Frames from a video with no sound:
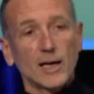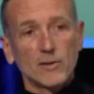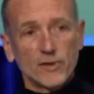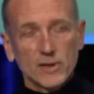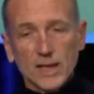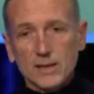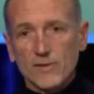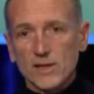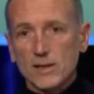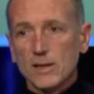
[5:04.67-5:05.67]
A lack of
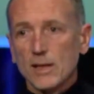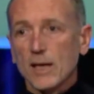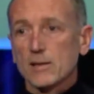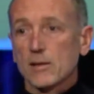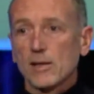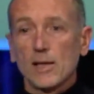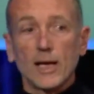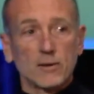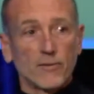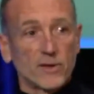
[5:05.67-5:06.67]
connectivity and
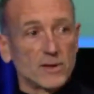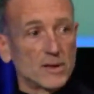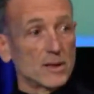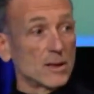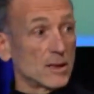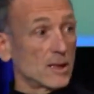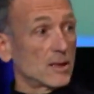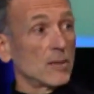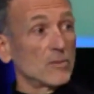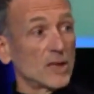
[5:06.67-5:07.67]
certainly lack of
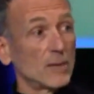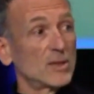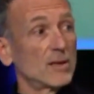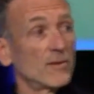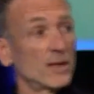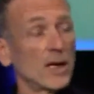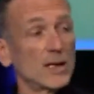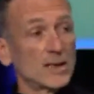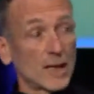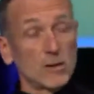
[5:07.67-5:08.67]
consistency, sometimes even
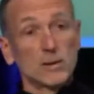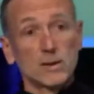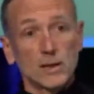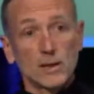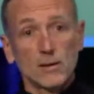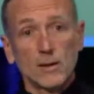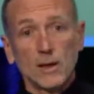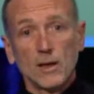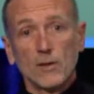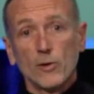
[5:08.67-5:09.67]
antagonistic.
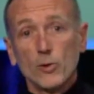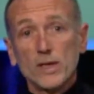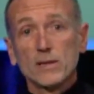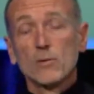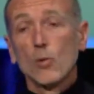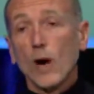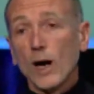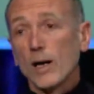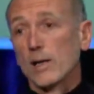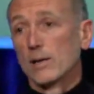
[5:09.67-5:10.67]
The reason
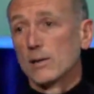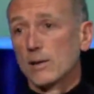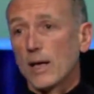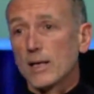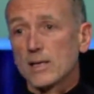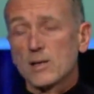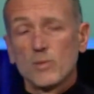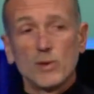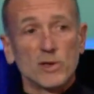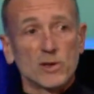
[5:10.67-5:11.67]
why
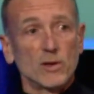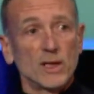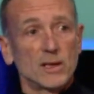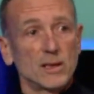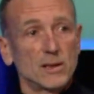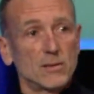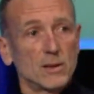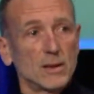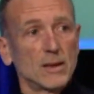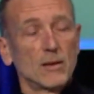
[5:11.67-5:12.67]
ISSB was
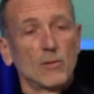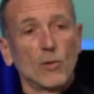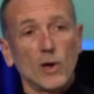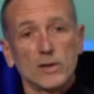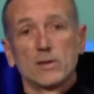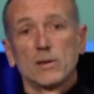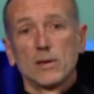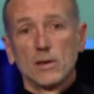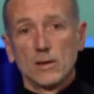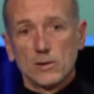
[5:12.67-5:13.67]
created
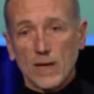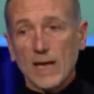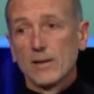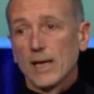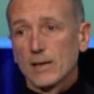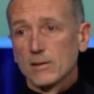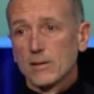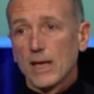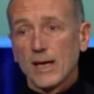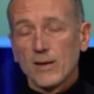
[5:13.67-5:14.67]
was to end
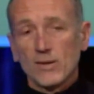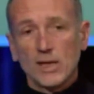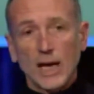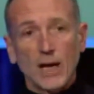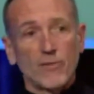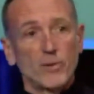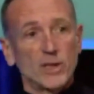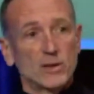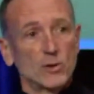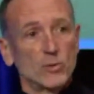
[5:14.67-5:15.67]
that, end the
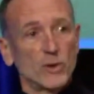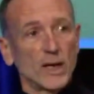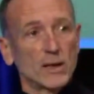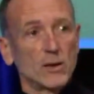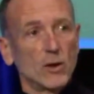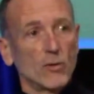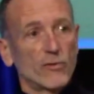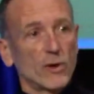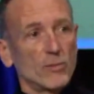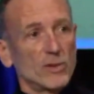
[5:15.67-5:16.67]
alphabet soup and
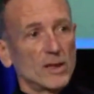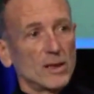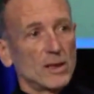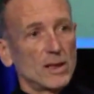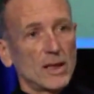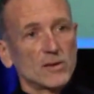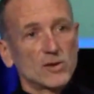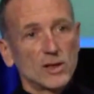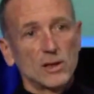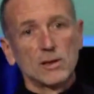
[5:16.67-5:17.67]
go from
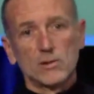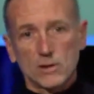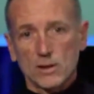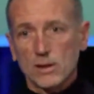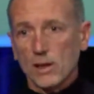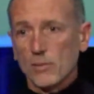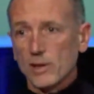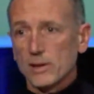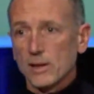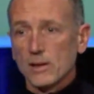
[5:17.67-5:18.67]
ESG to
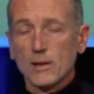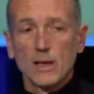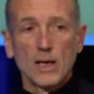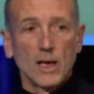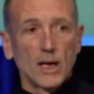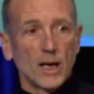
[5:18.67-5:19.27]
sustainability.